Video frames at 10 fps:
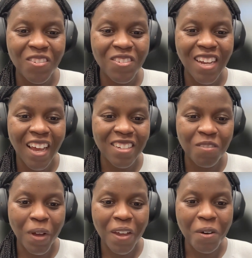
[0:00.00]
tasked
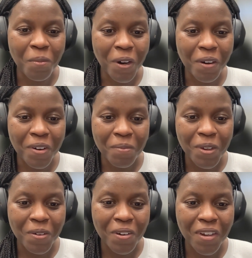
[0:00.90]
by homework from
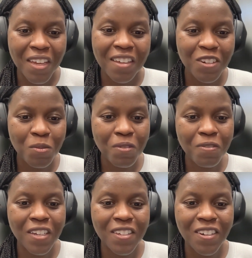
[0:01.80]
your English
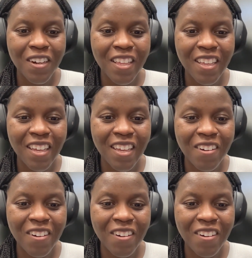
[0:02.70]
professor, I think,